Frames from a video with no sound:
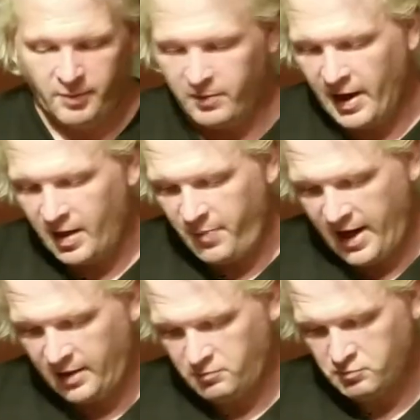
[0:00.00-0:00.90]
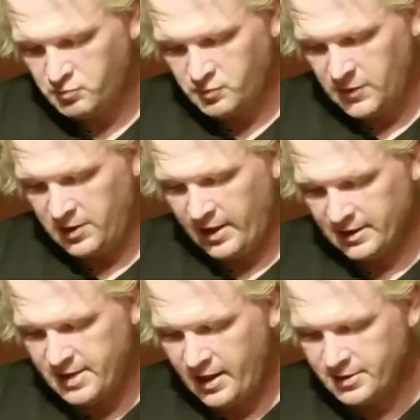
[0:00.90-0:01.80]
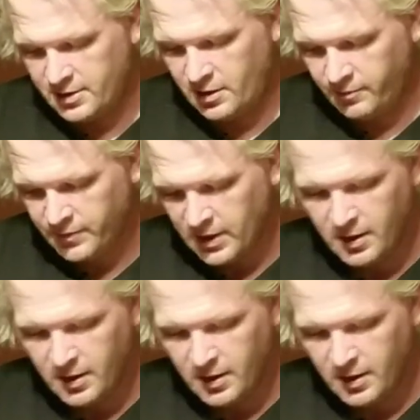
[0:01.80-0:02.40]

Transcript: be ready to paint in the next day or so.